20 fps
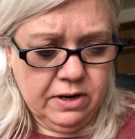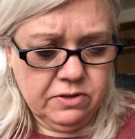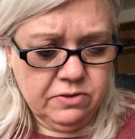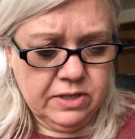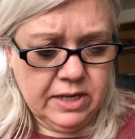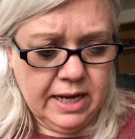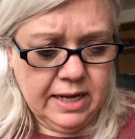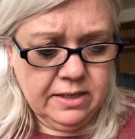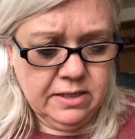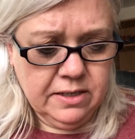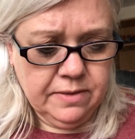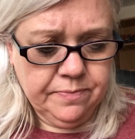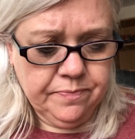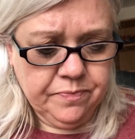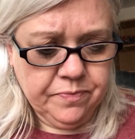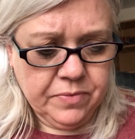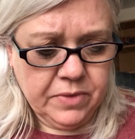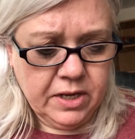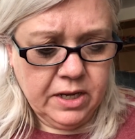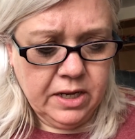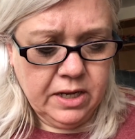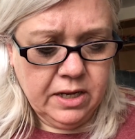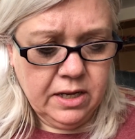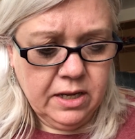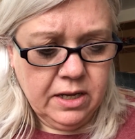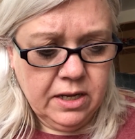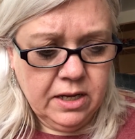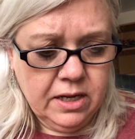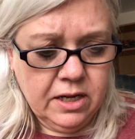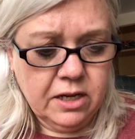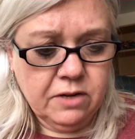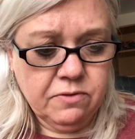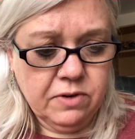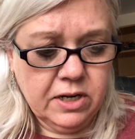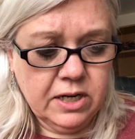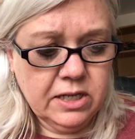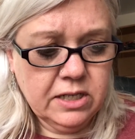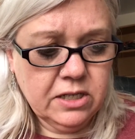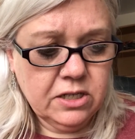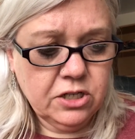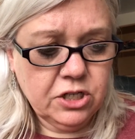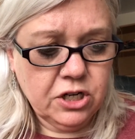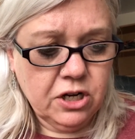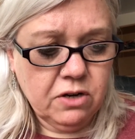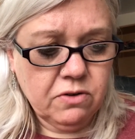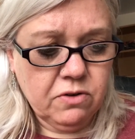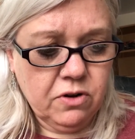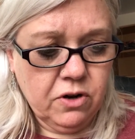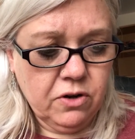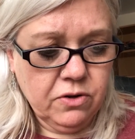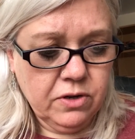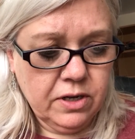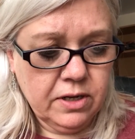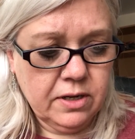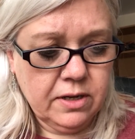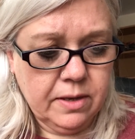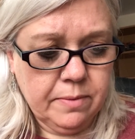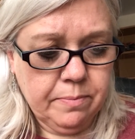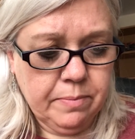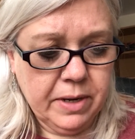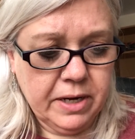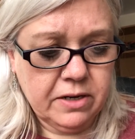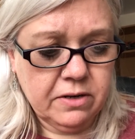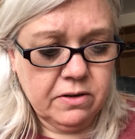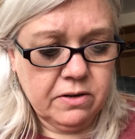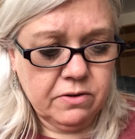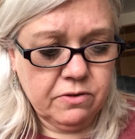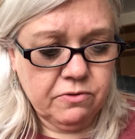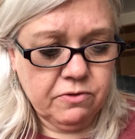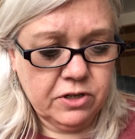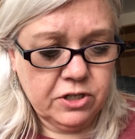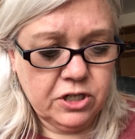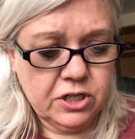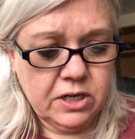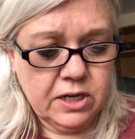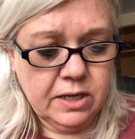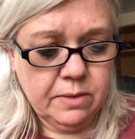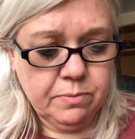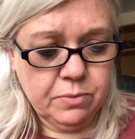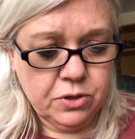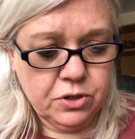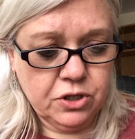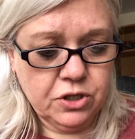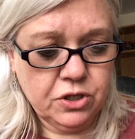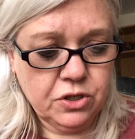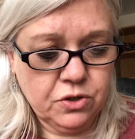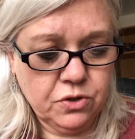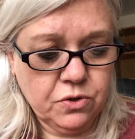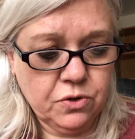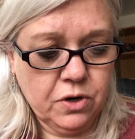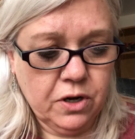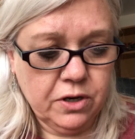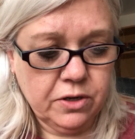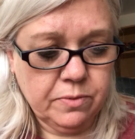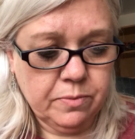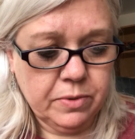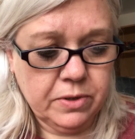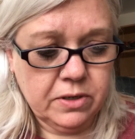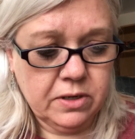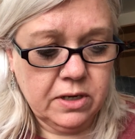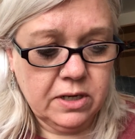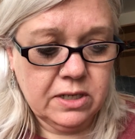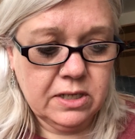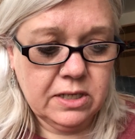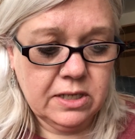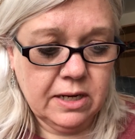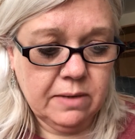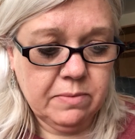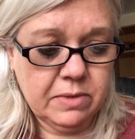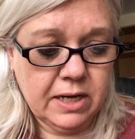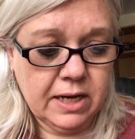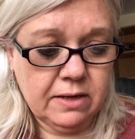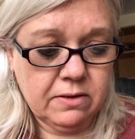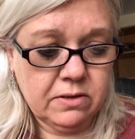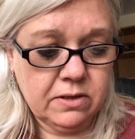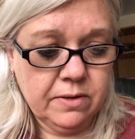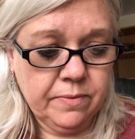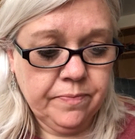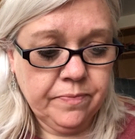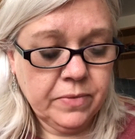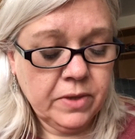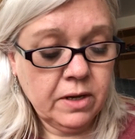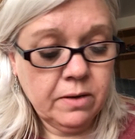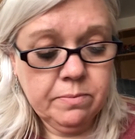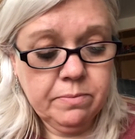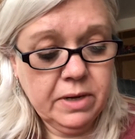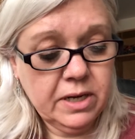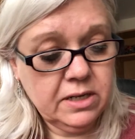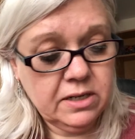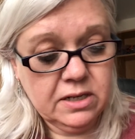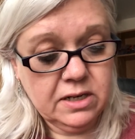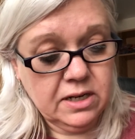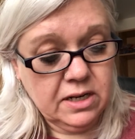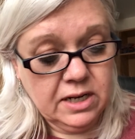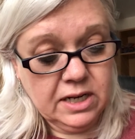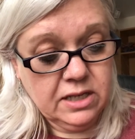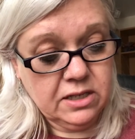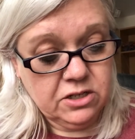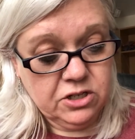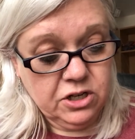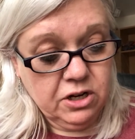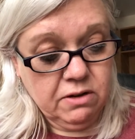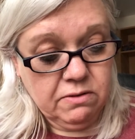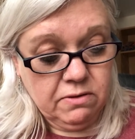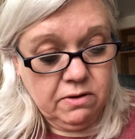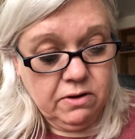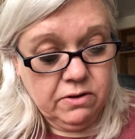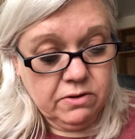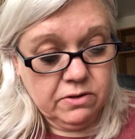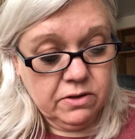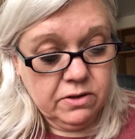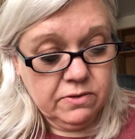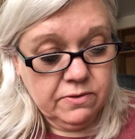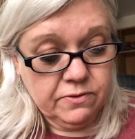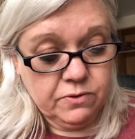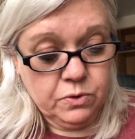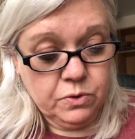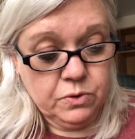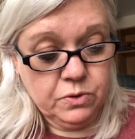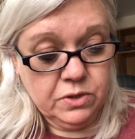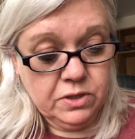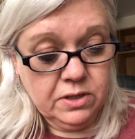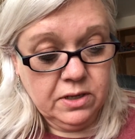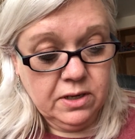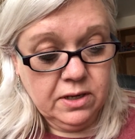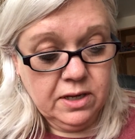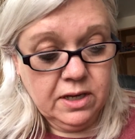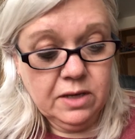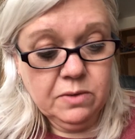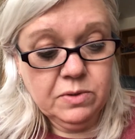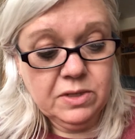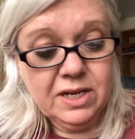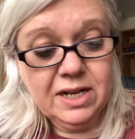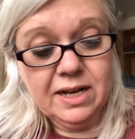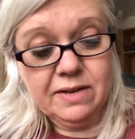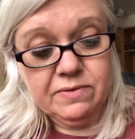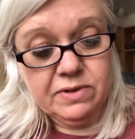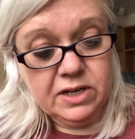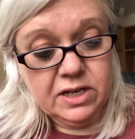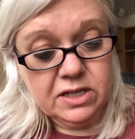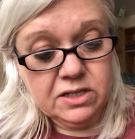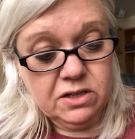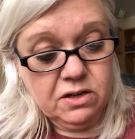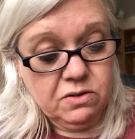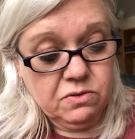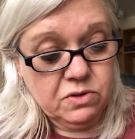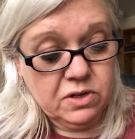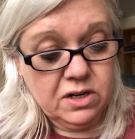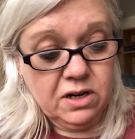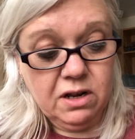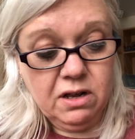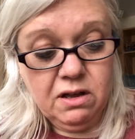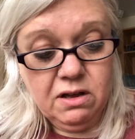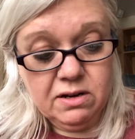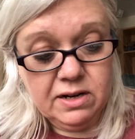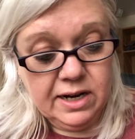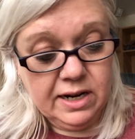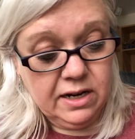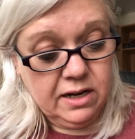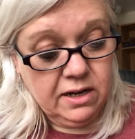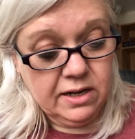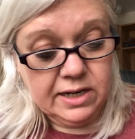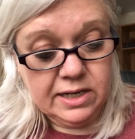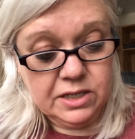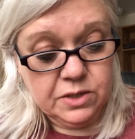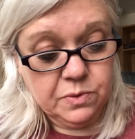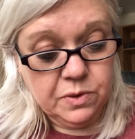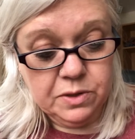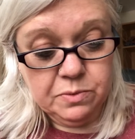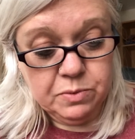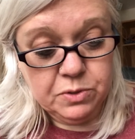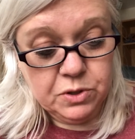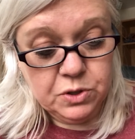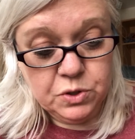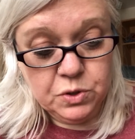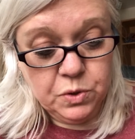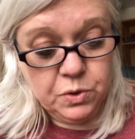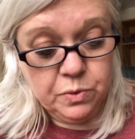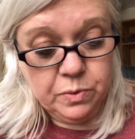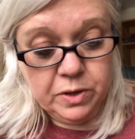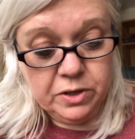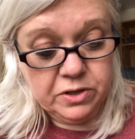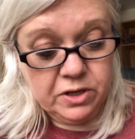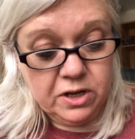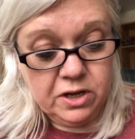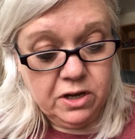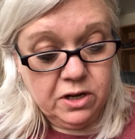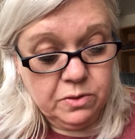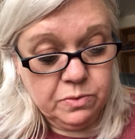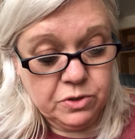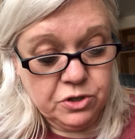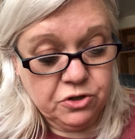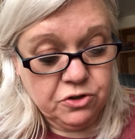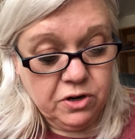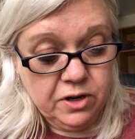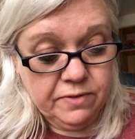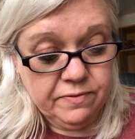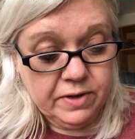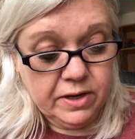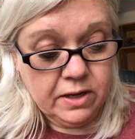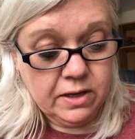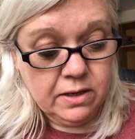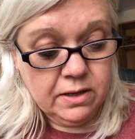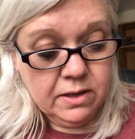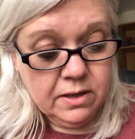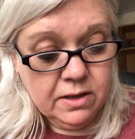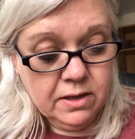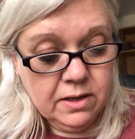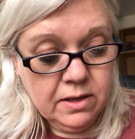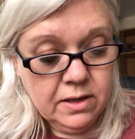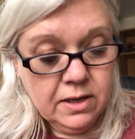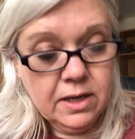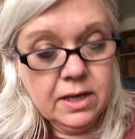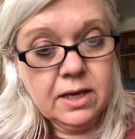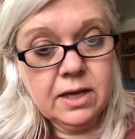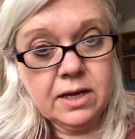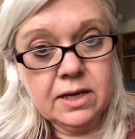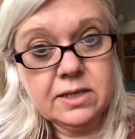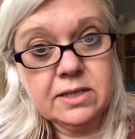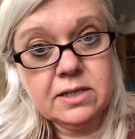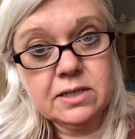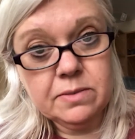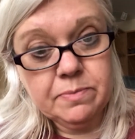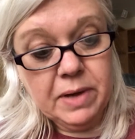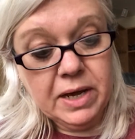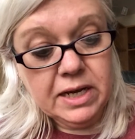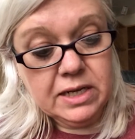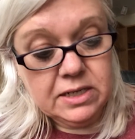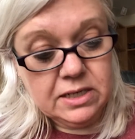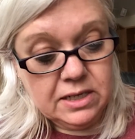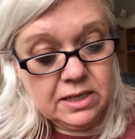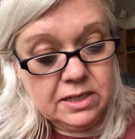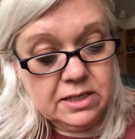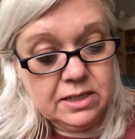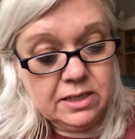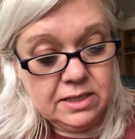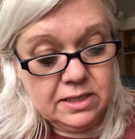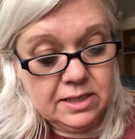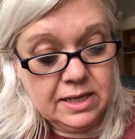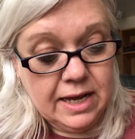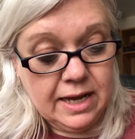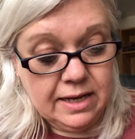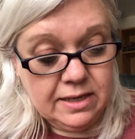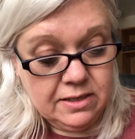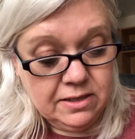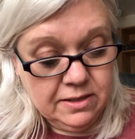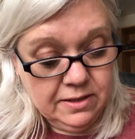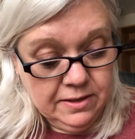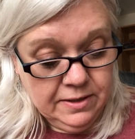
Dad. He released the child lock and Ben grudgingly pushed the door open and stepped out. Ben didn't need the child lock, of course. He was 11 years old and hardly likely to open the door while the car was driving. He suspected his dad